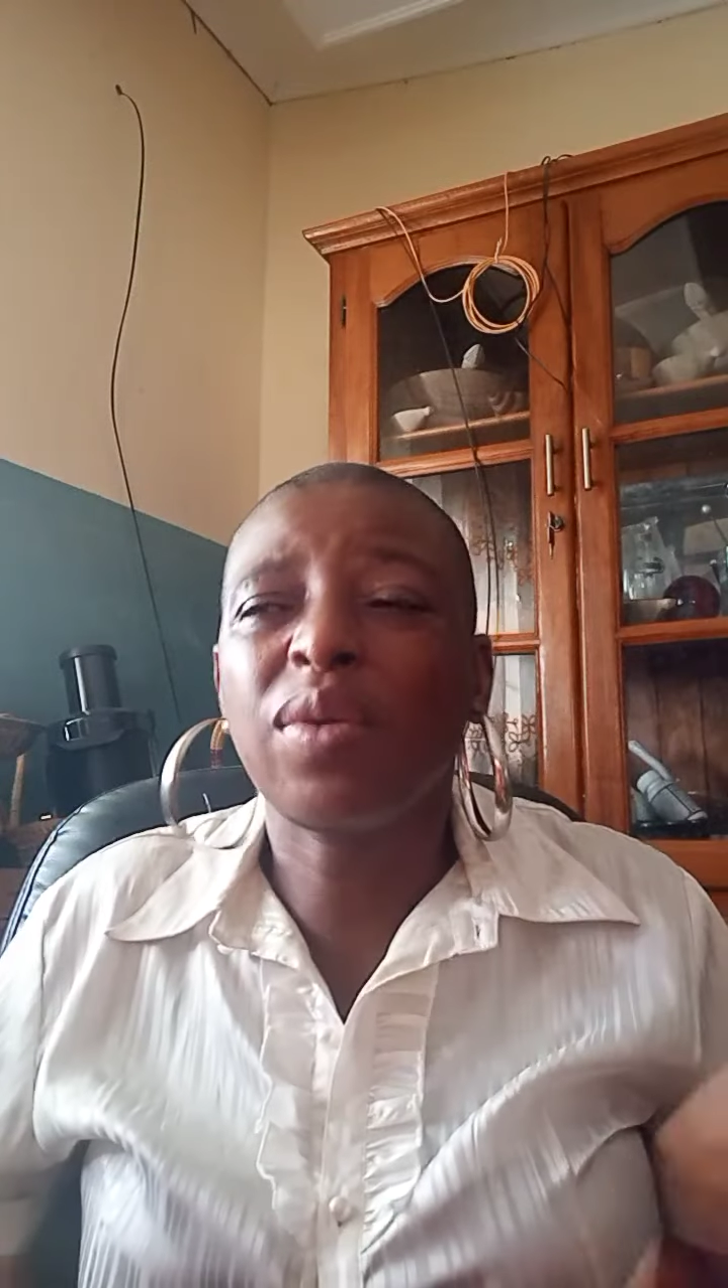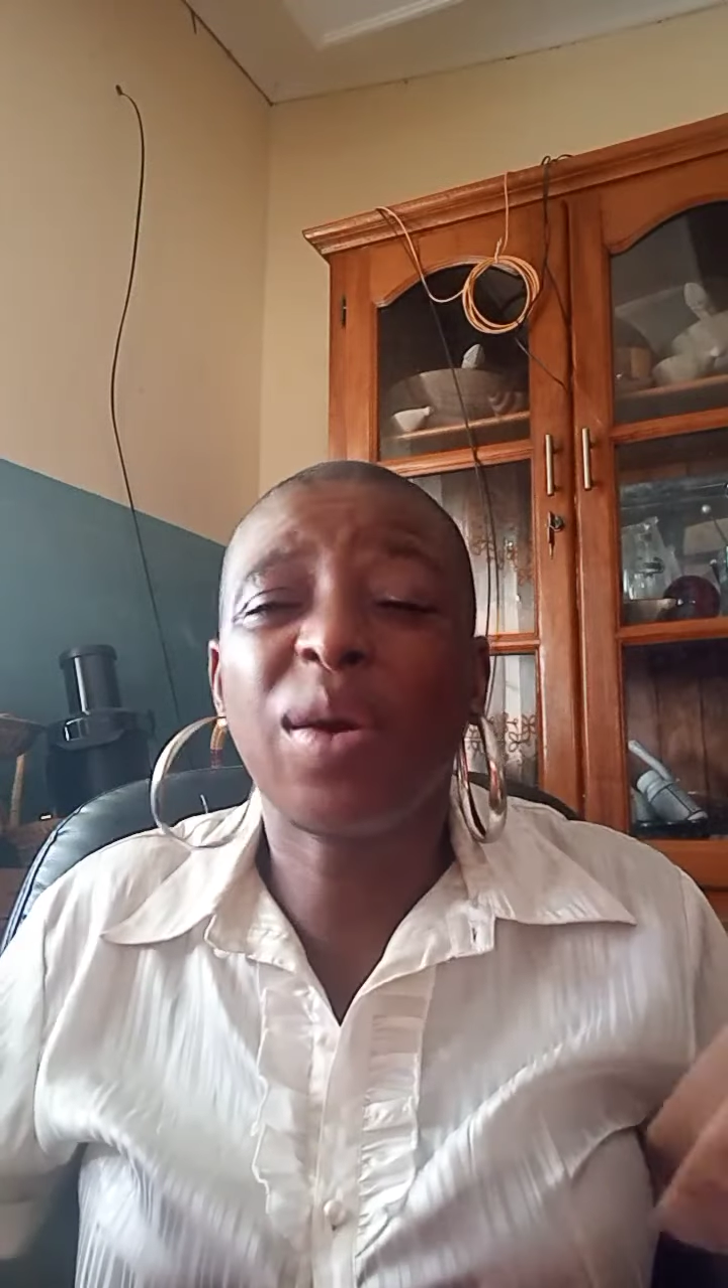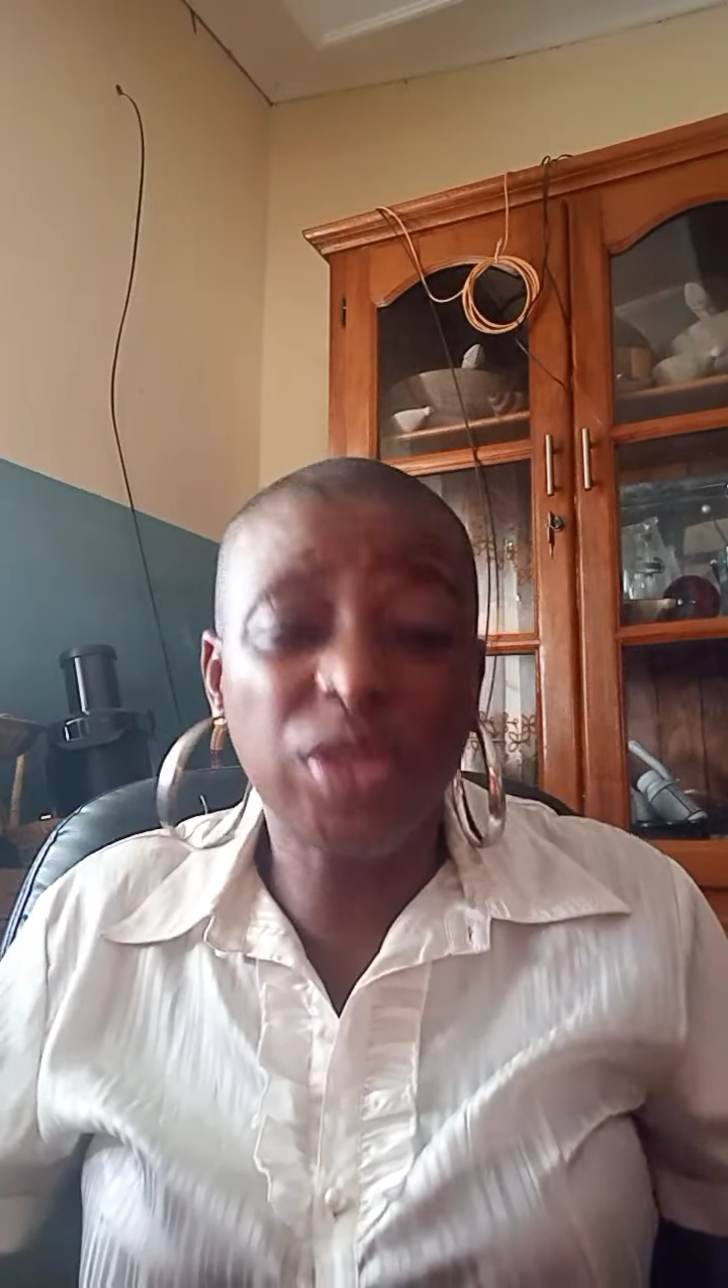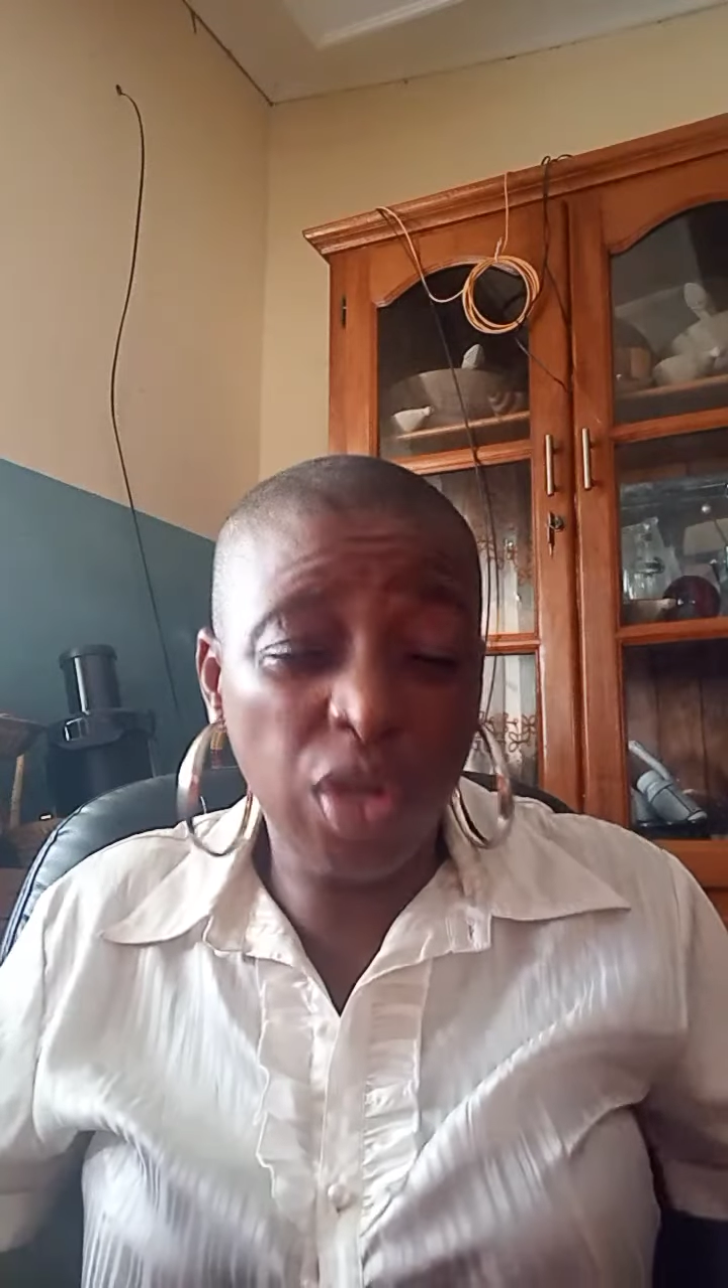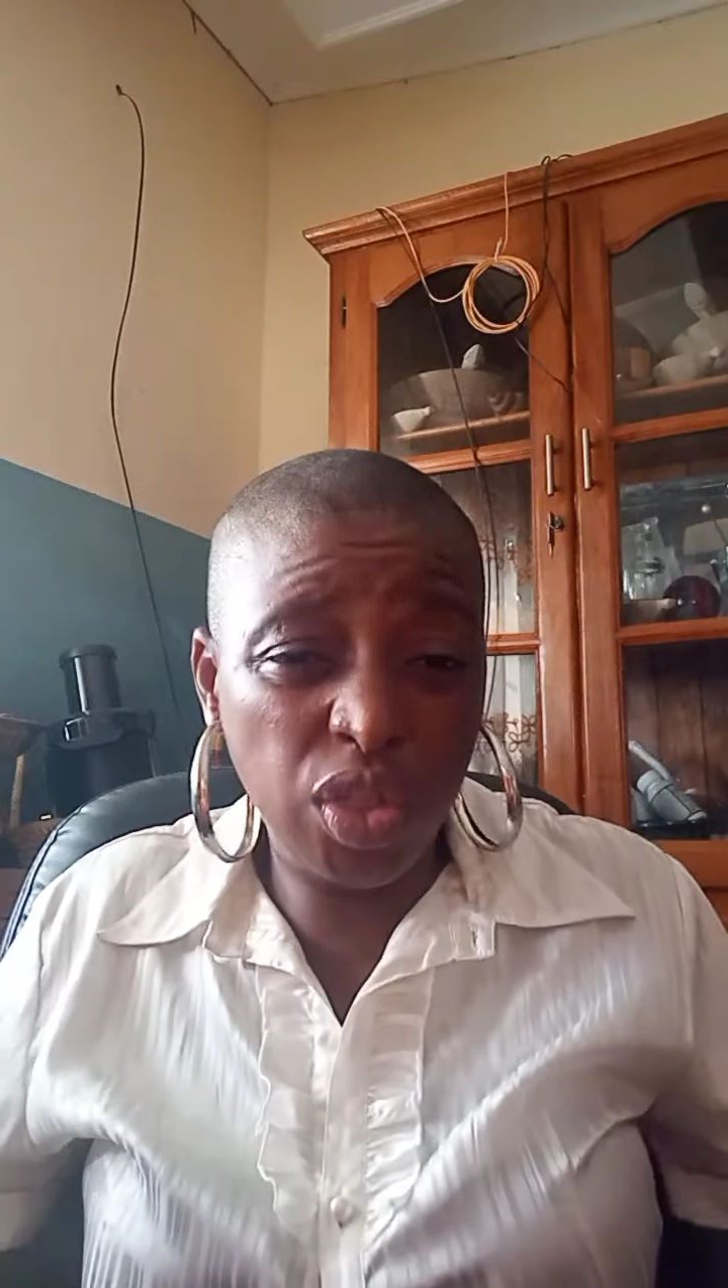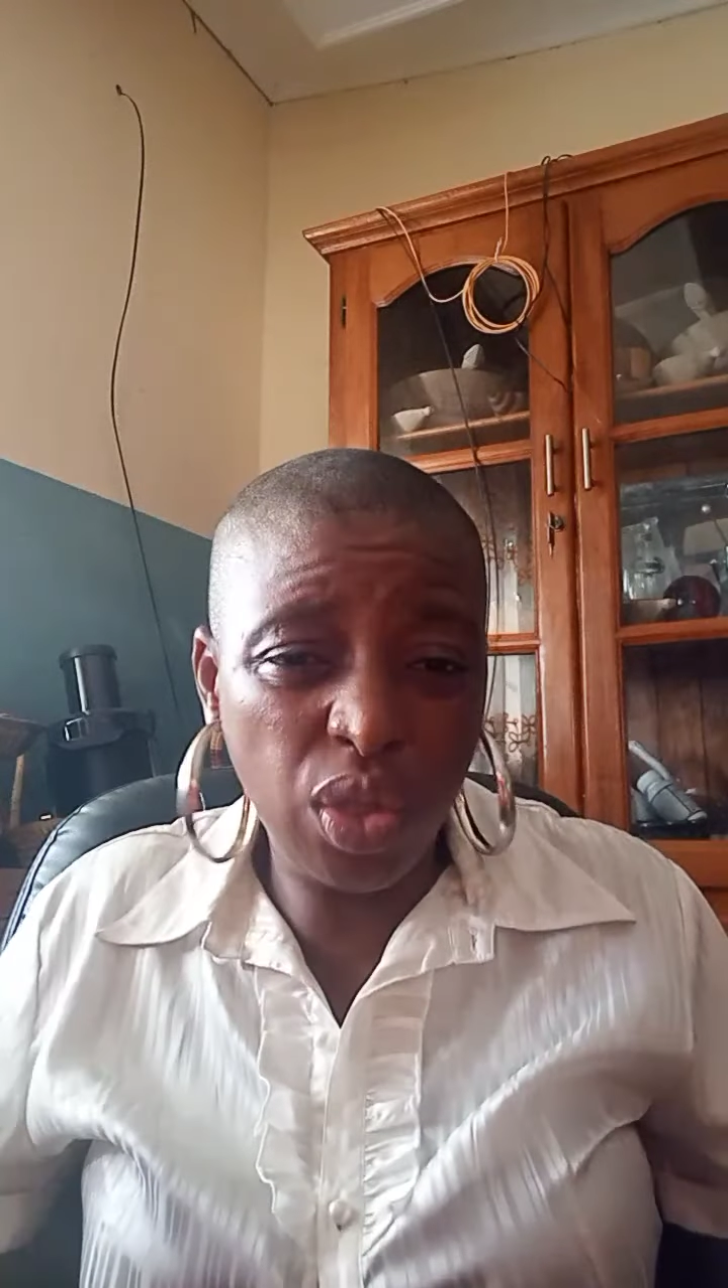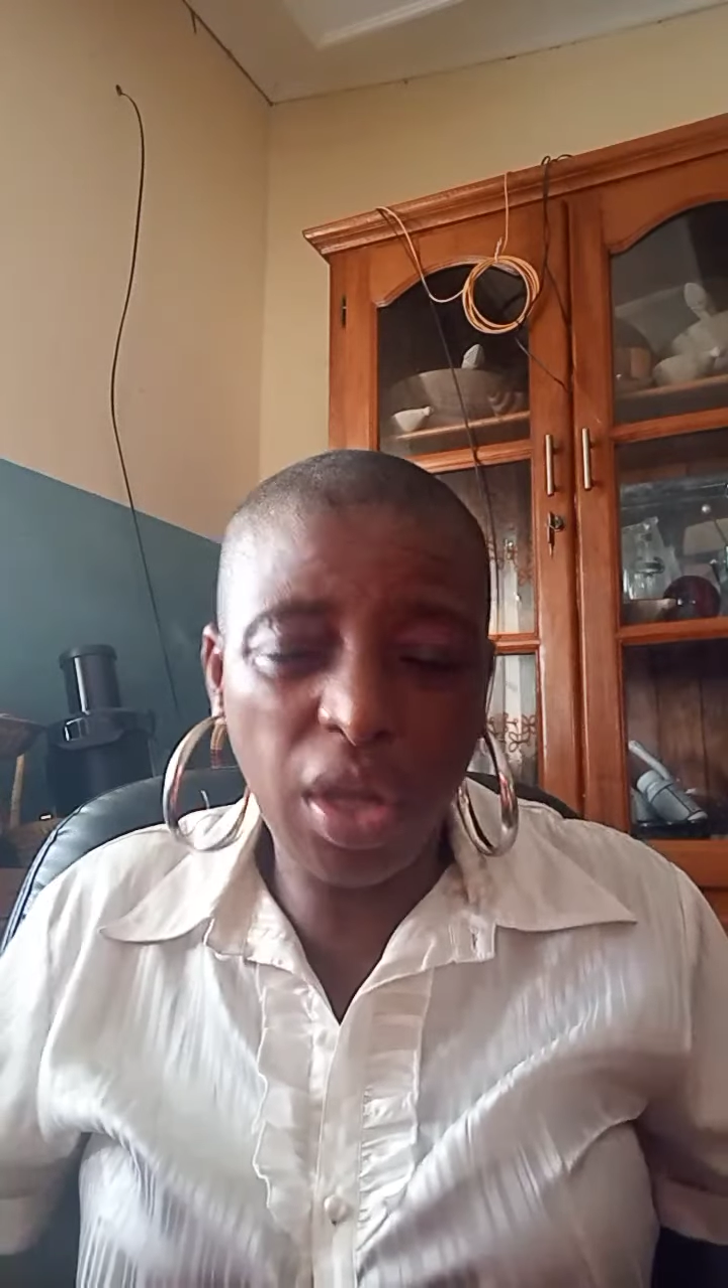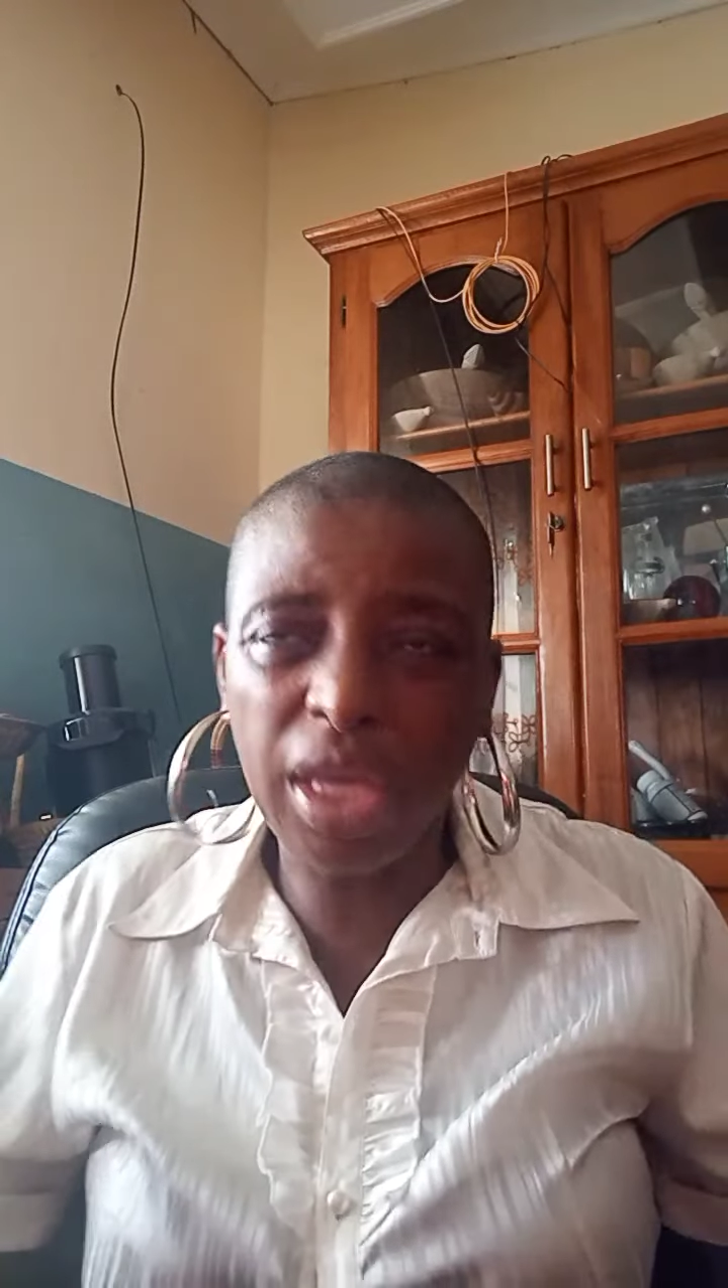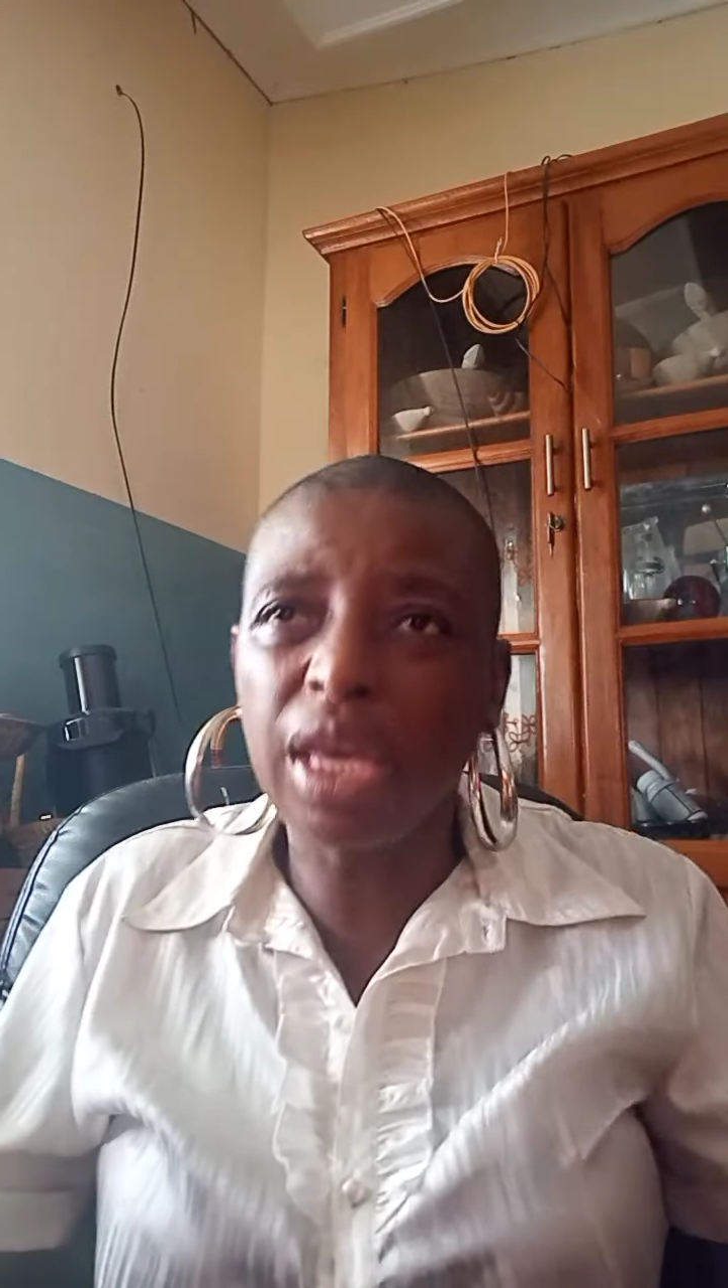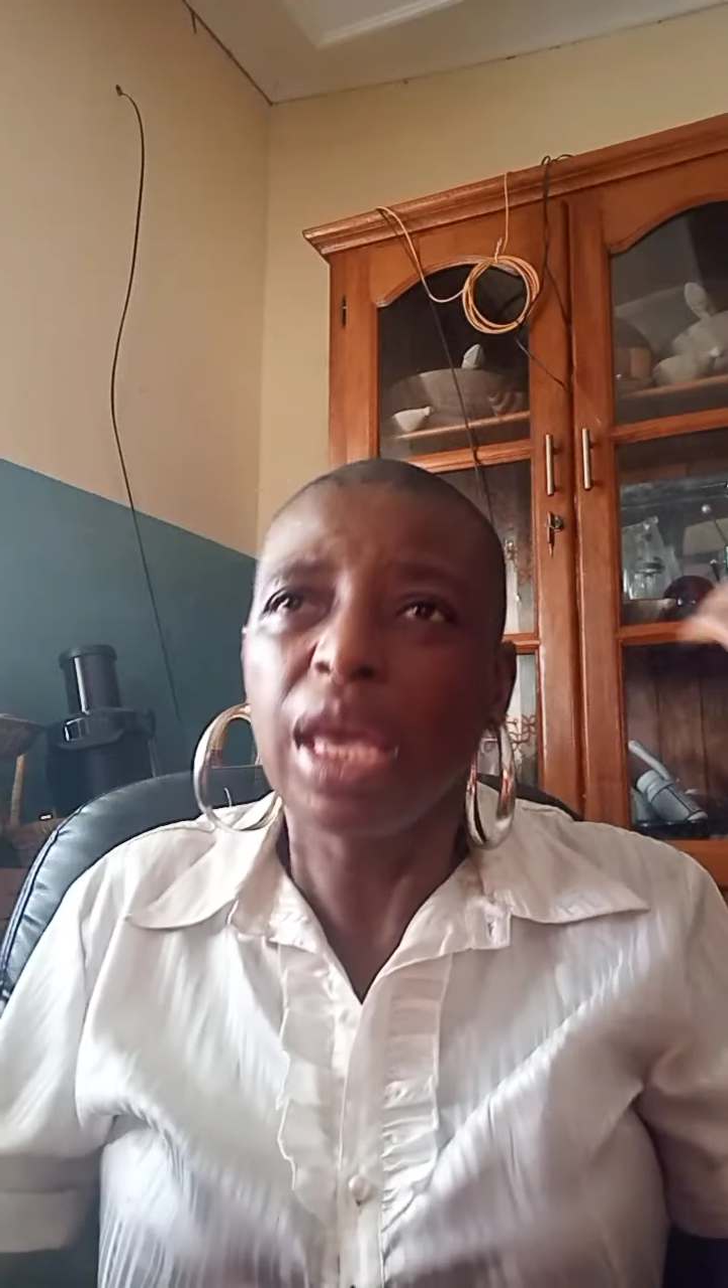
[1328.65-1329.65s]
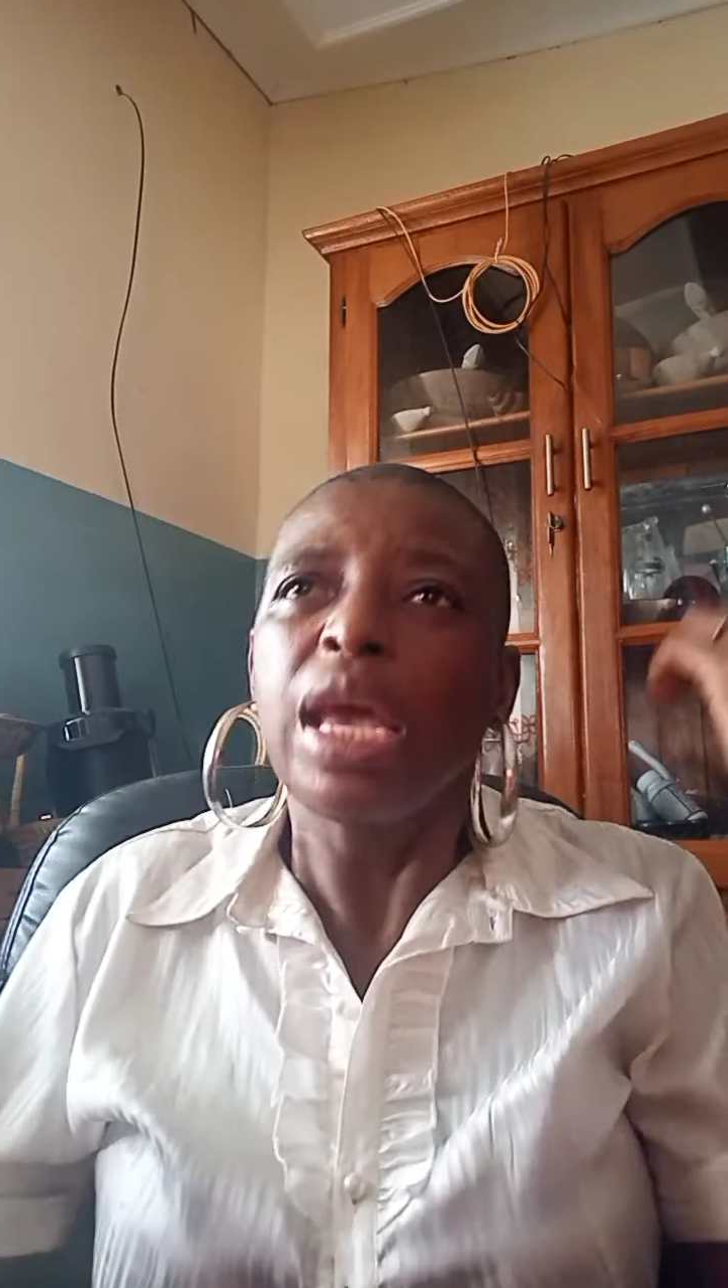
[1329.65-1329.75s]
I was just talking.